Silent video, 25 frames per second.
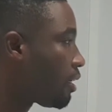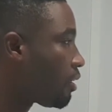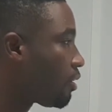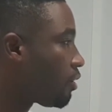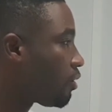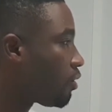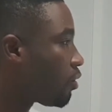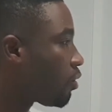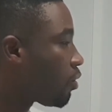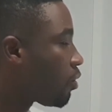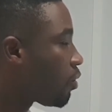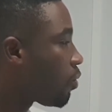
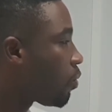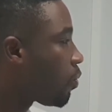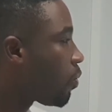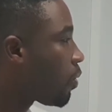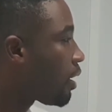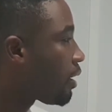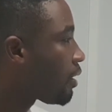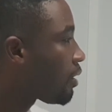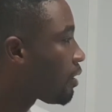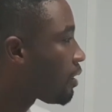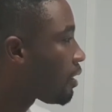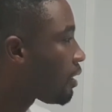So
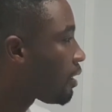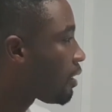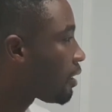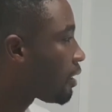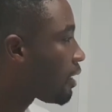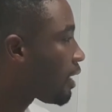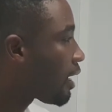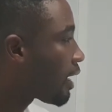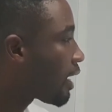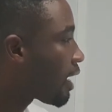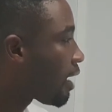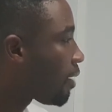one thing
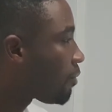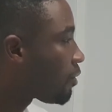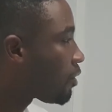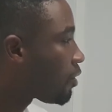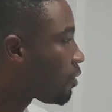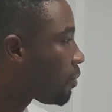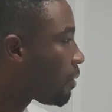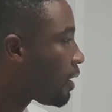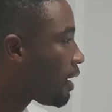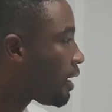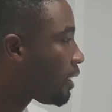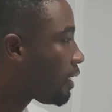that comes
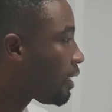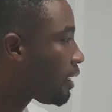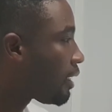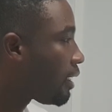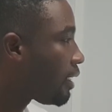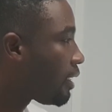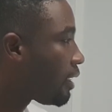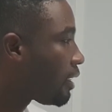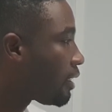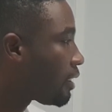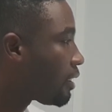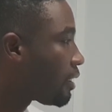to mind
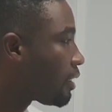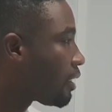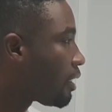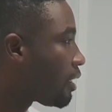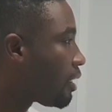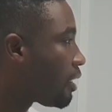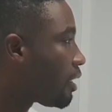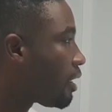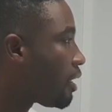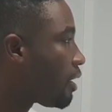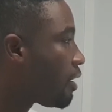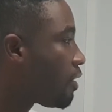
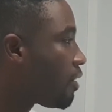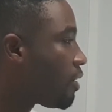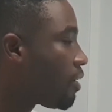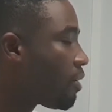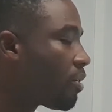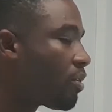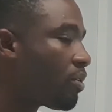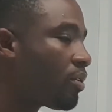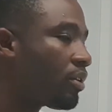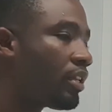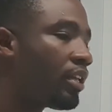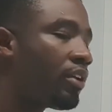is
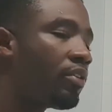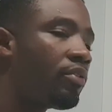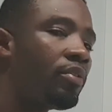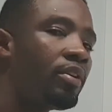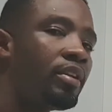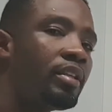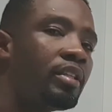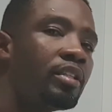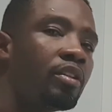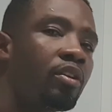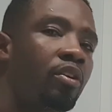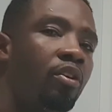the
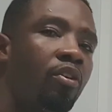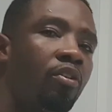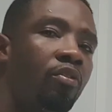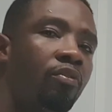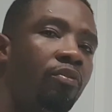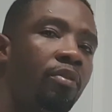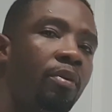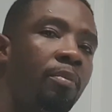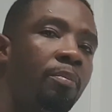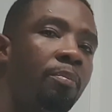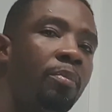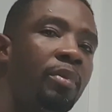risk of
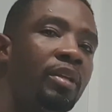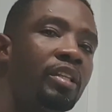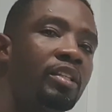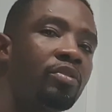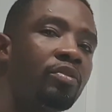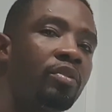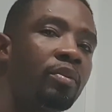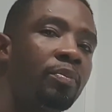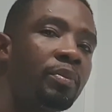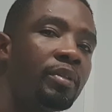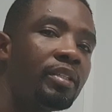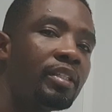
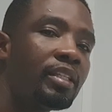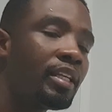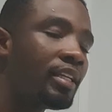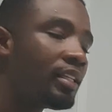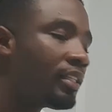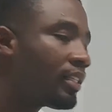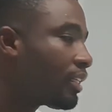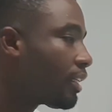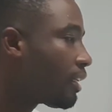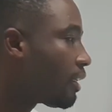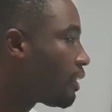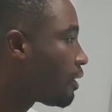
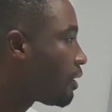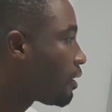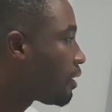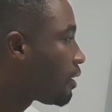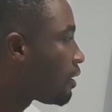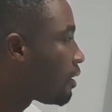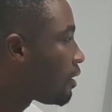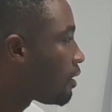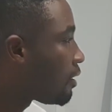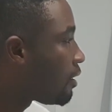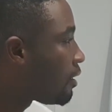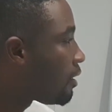
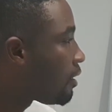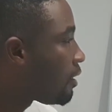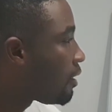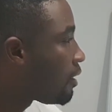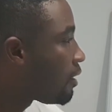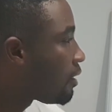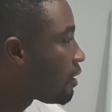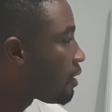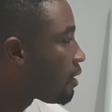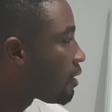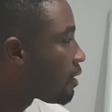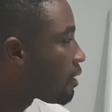misrepresenting
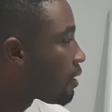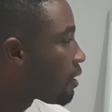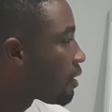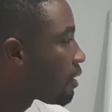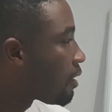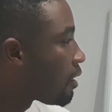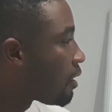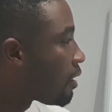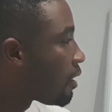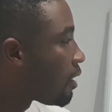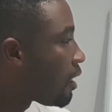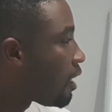these
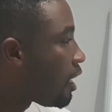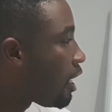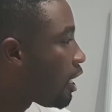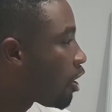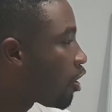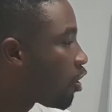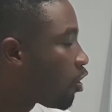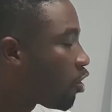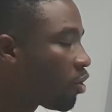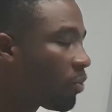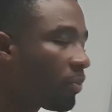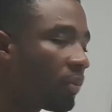
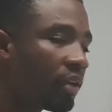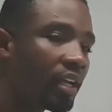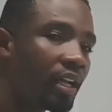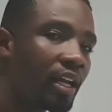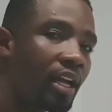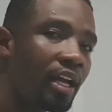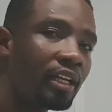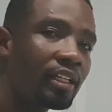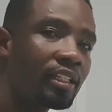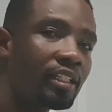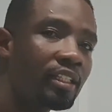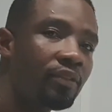economic
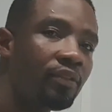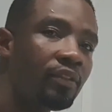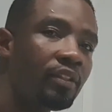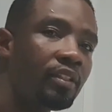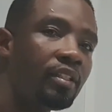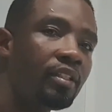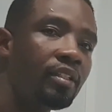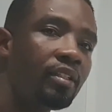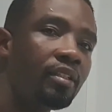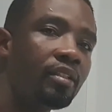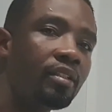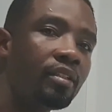
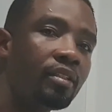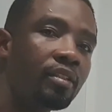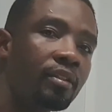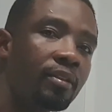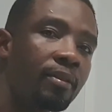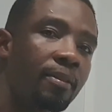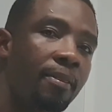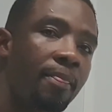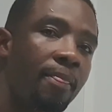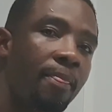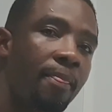activities,